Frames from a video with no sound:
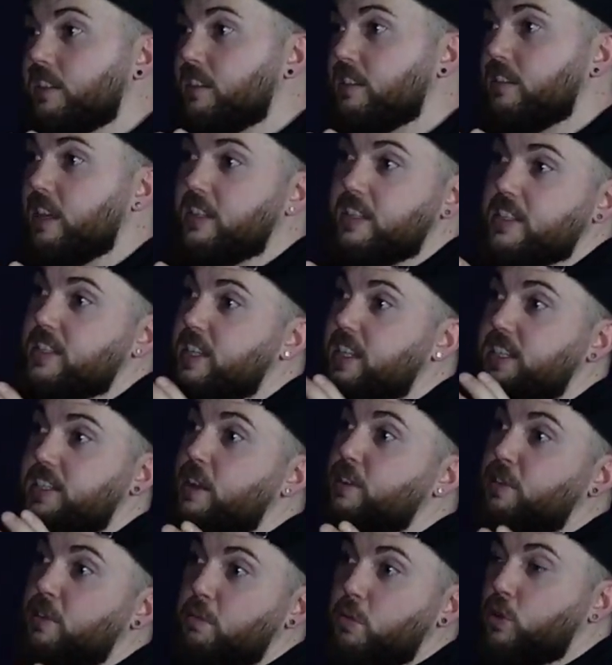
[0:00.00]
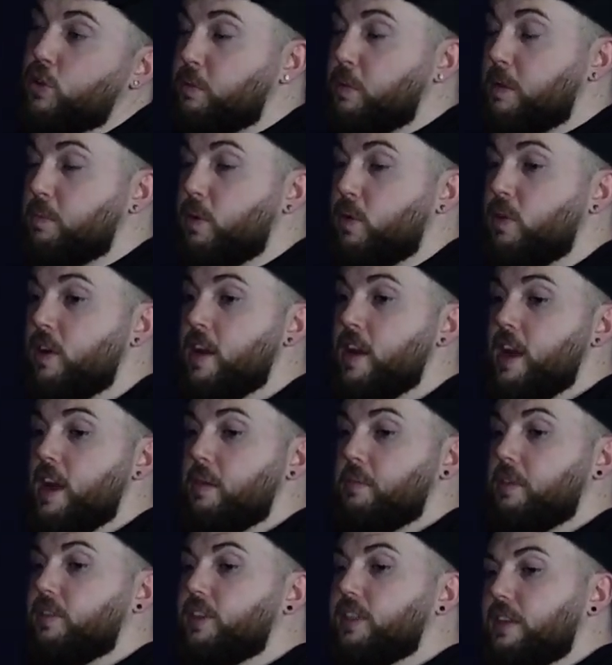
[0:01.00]
exist. It Aye. doesn't exist for most
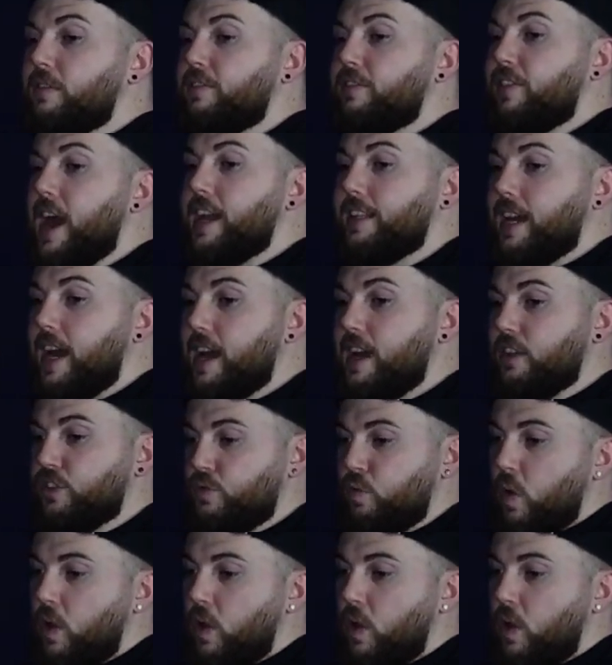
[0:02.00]
people. The reason fad